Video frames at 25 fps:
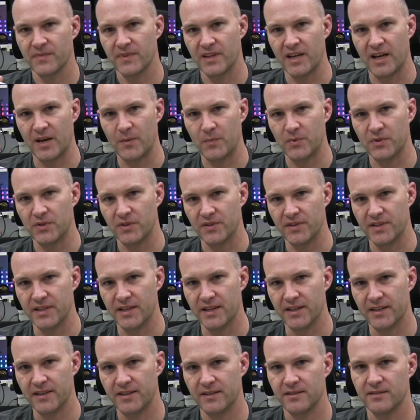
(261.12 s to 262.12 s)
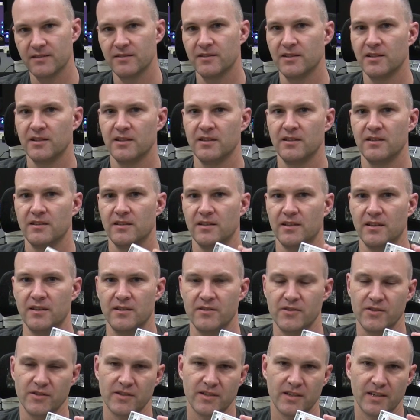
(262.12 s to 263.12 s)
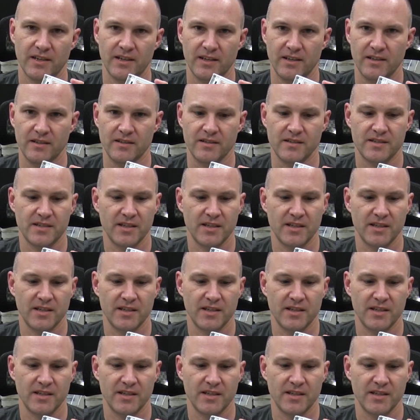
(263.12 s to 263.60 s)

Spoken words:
output on the other, and you can